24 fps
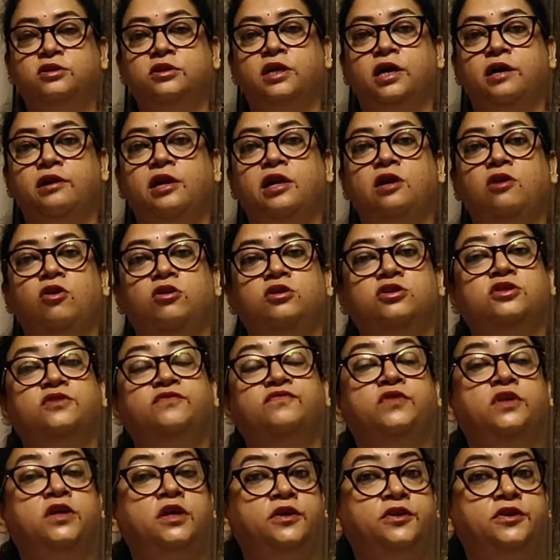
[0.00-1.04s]
and it's a
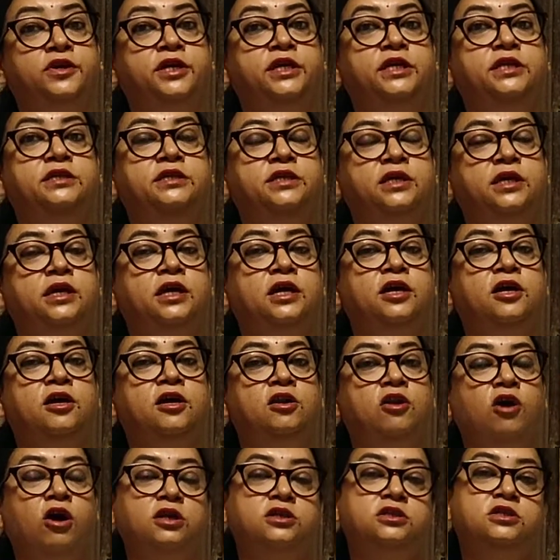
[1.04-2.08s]
very interesting
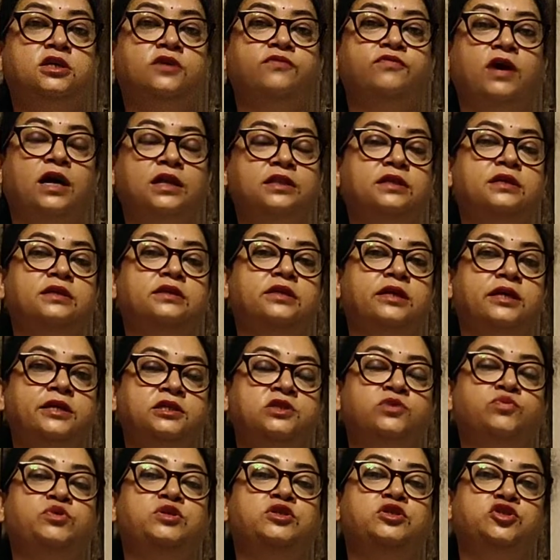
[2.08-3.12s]
chapter because there are
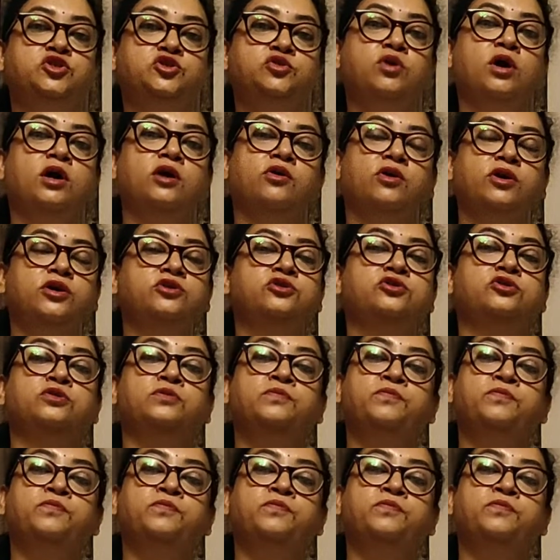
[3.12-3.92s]
lots of theories,